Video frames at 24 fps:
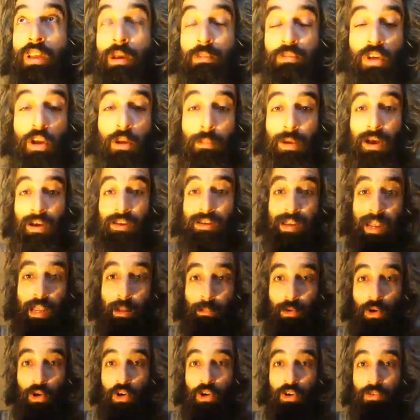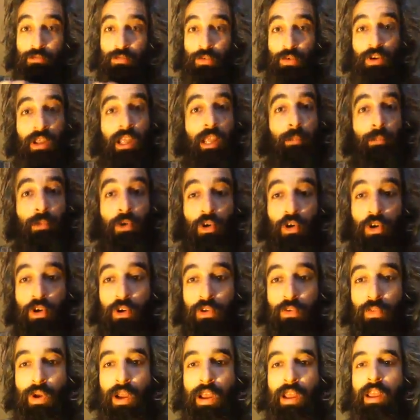I'm talking about neighborhood for
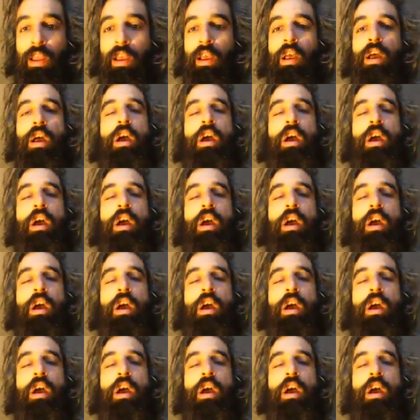neighborhood, right?